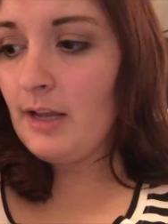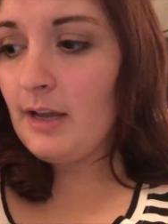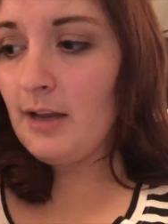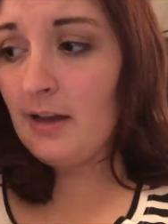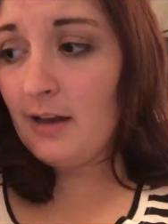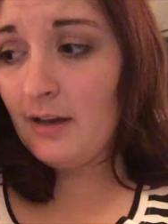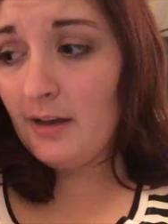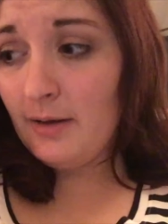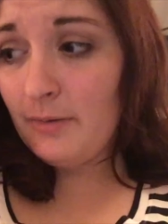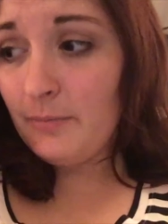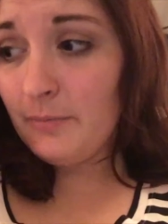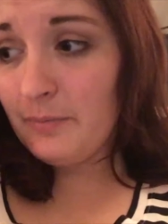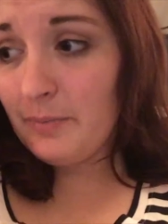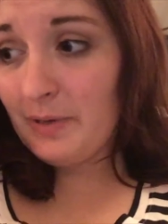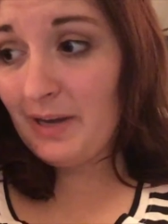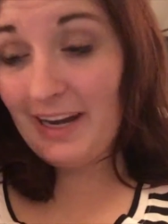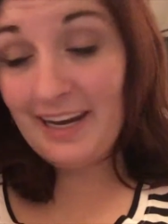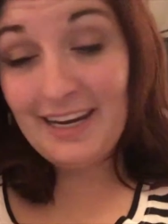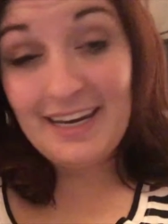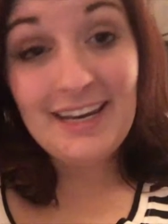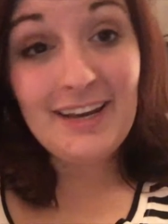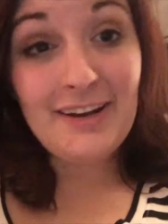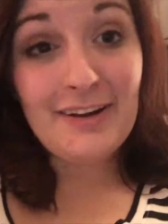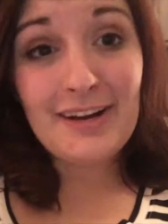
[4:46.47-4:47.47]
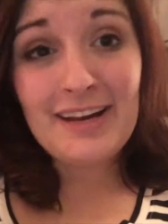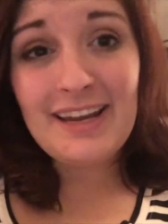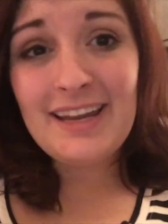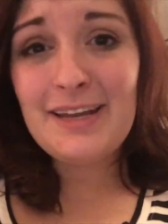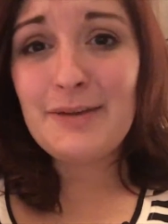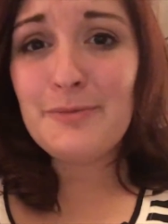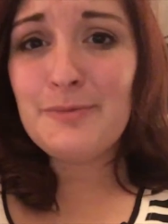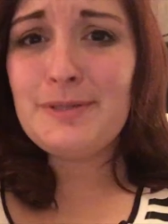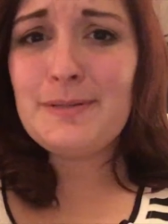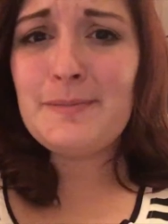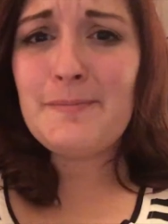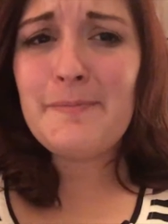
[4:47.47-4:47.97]
Um, but I could hear it
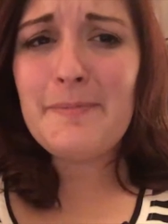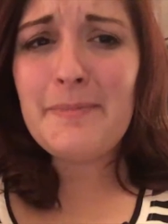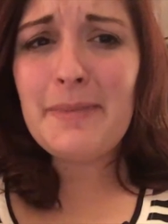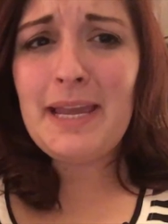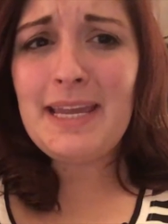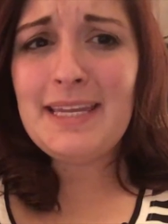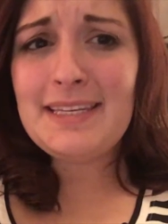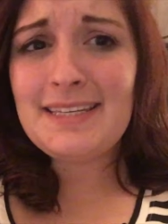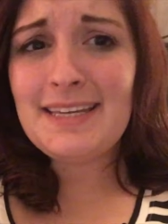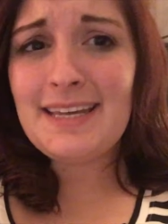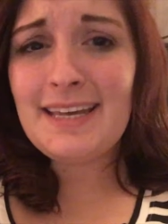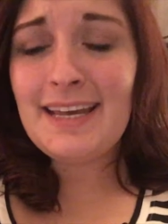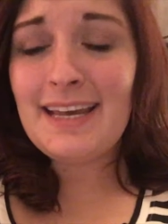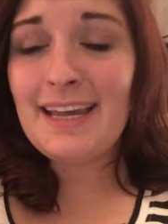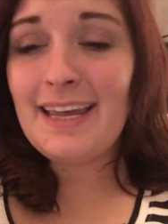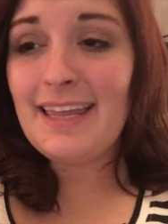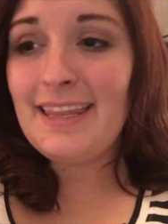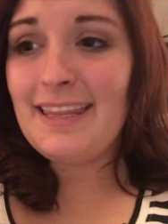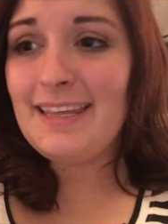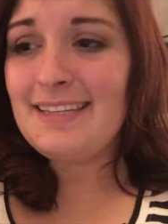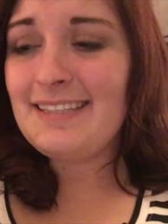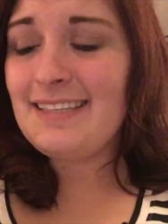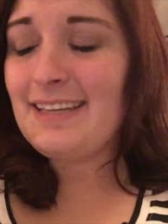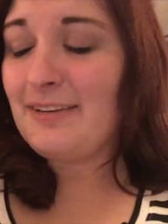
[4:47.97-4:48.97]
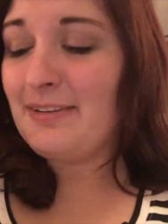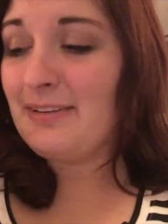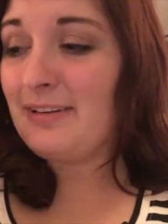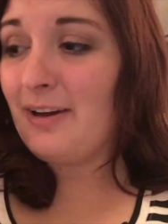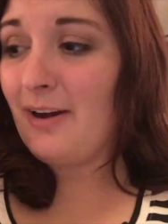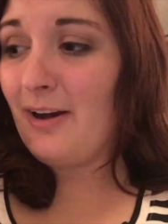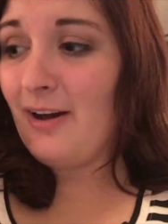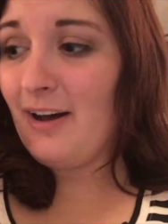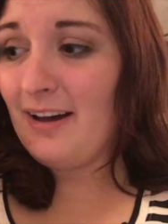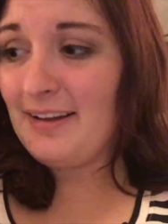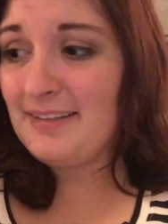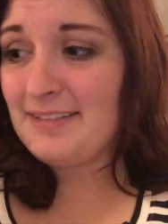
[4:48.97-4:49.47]
and it was amazing and they sounded
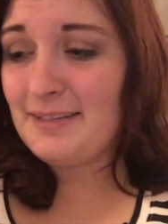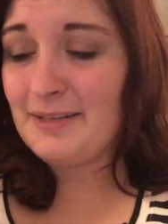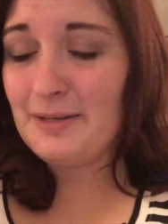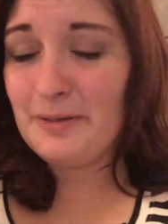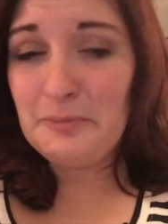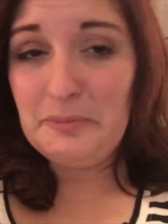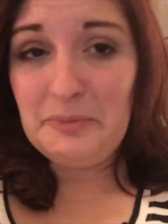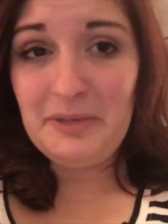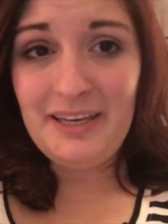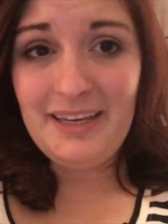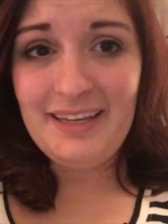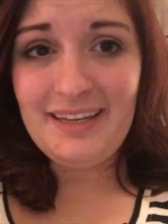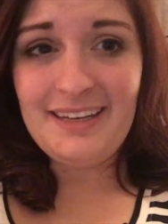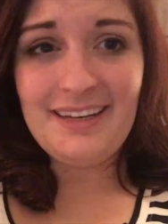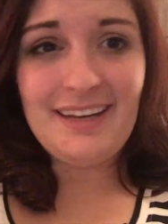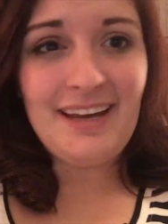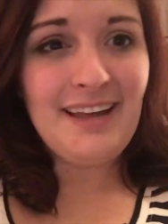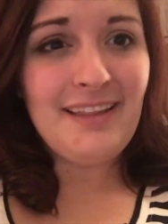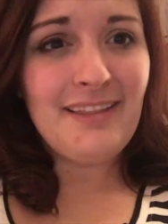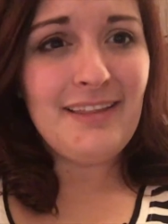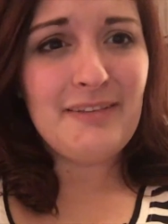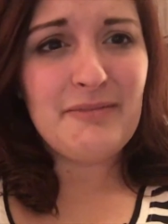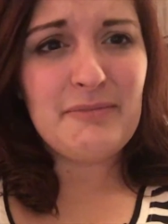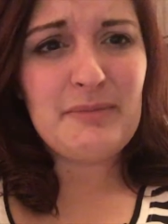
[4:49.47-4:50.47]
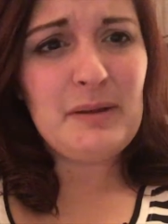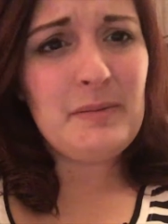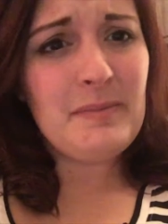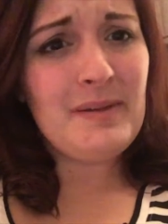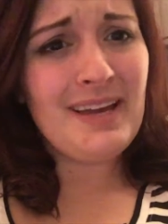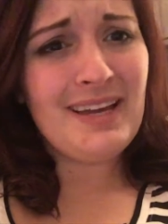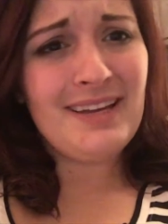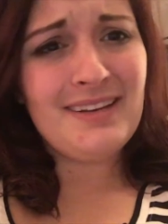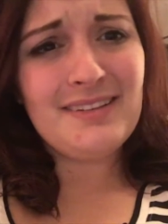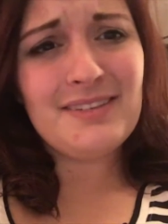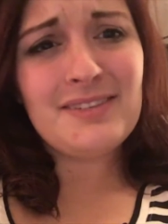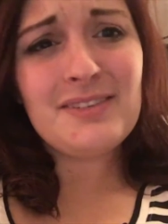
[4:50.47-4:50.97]
awesome and I love my
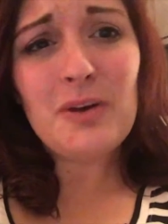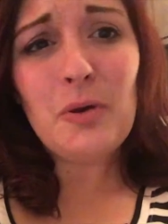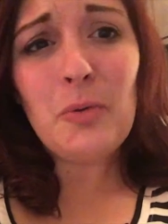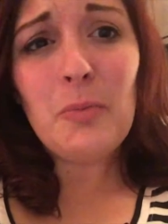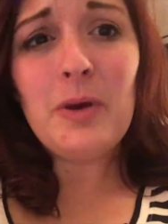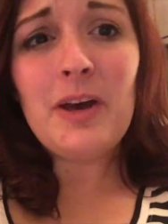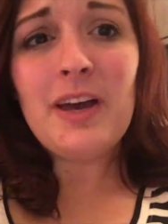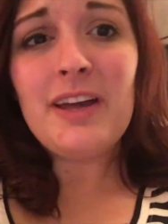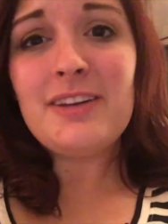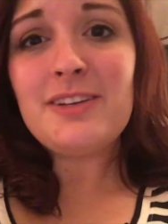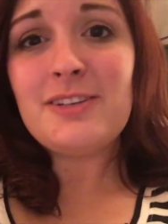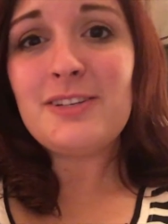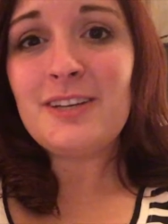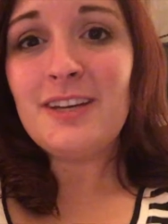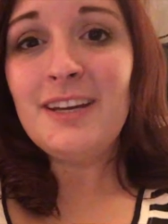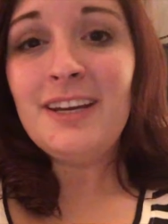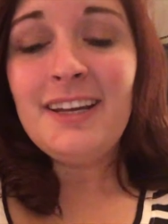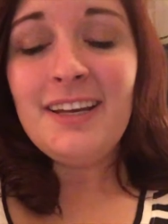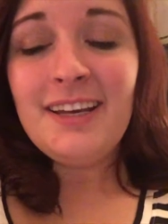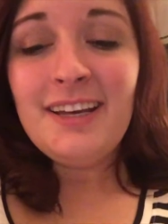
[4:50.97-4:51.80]
band so much.